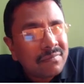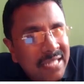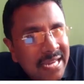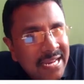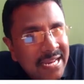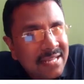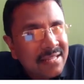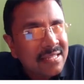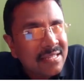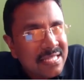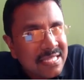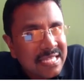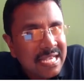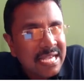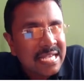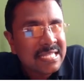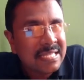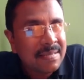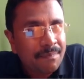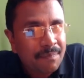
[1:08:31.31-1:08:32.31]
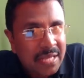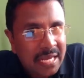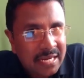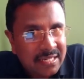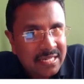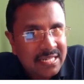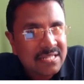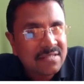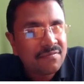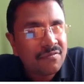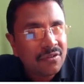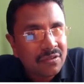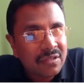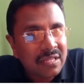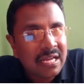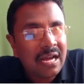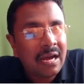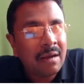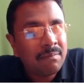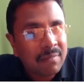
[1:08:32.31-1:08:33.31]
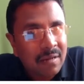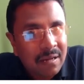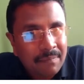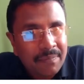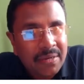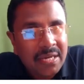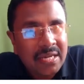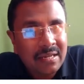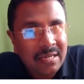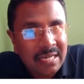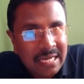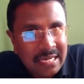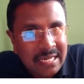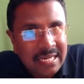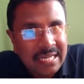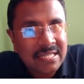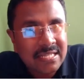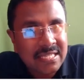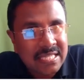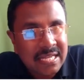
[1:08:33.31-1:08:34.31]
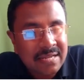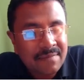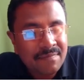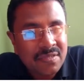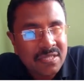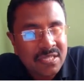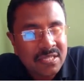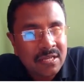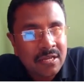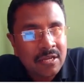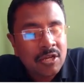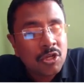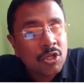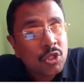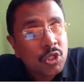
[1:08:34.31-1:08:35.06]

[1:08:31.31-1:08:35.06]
take this as a practice for the upcoming NEET exams.